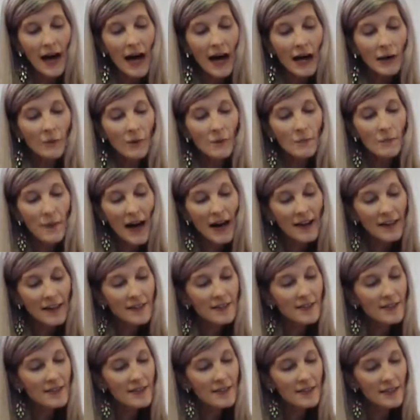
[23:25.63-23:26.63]
I went back
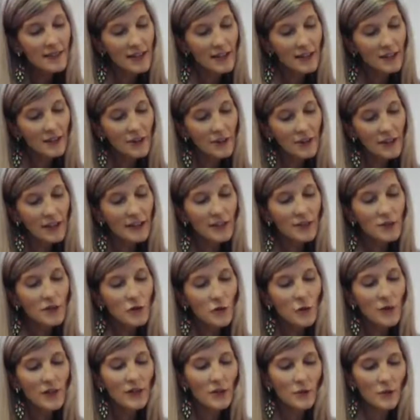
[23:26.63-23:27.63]
into the theater and
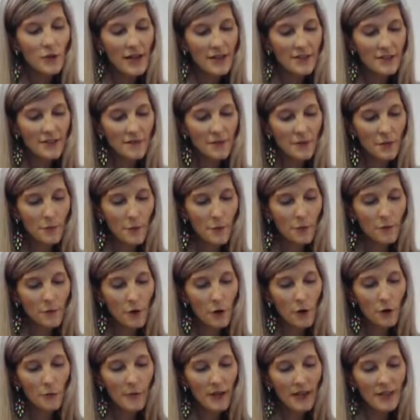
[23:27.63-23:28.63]
enjoyed the rest of the
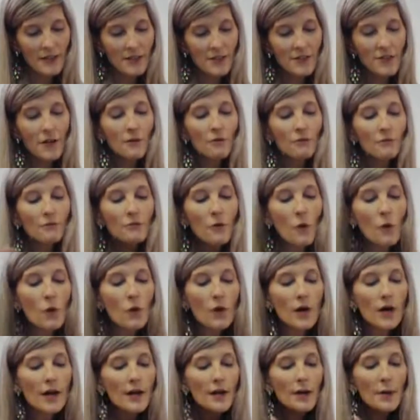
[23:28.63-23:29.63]
performance.
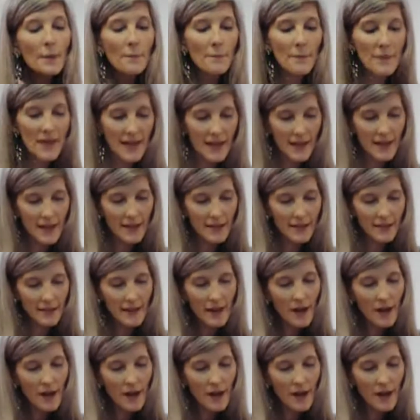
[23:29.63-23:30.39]
For me.